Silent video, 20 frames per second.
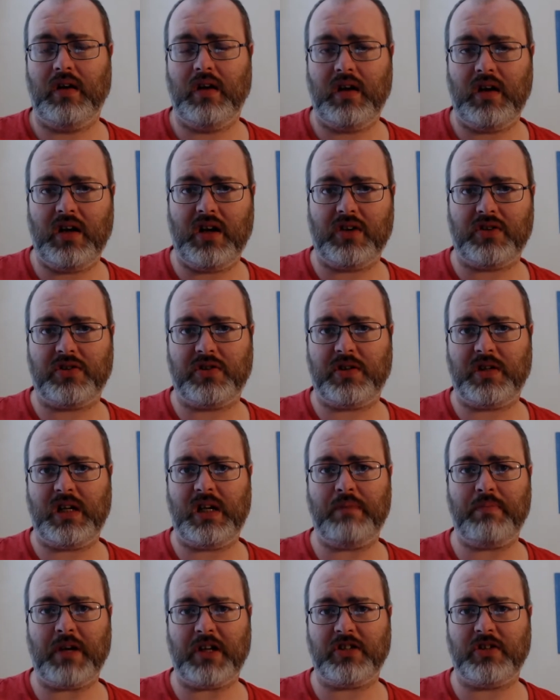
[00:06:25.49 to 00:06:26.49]
Here's
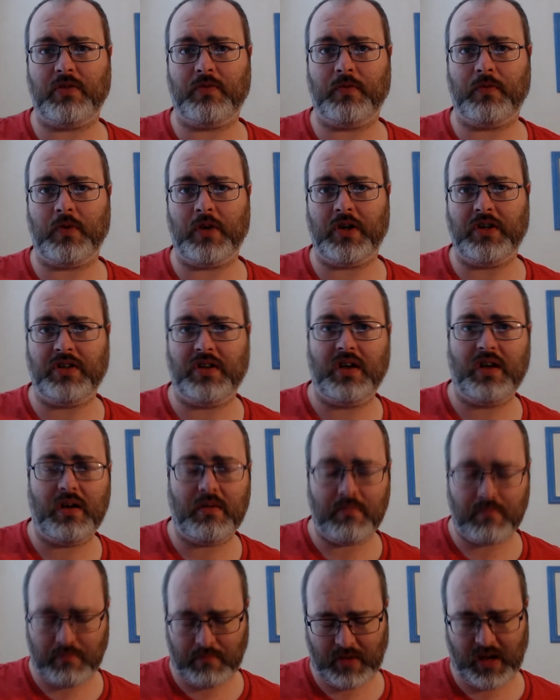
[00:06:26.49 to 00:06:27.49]
3 bits of wood,
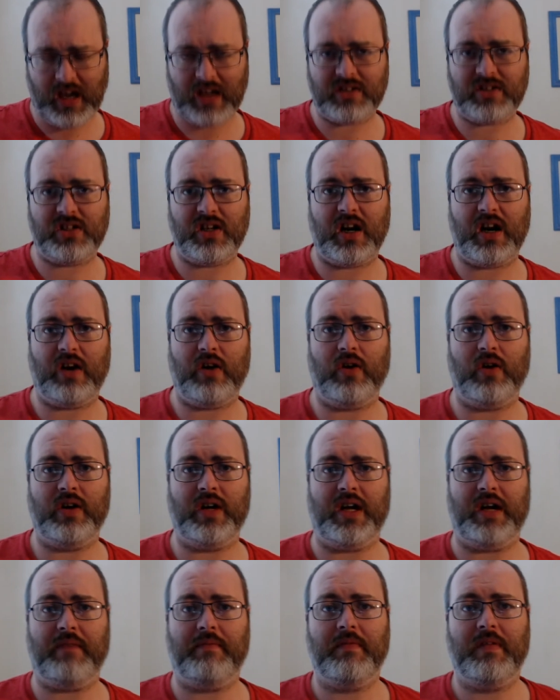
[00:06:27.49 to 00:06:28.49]
get a start on
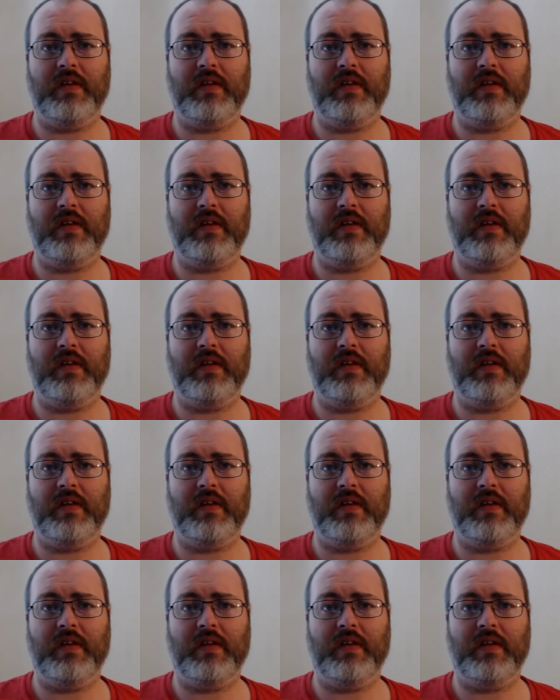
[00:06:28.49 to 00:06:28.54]
it.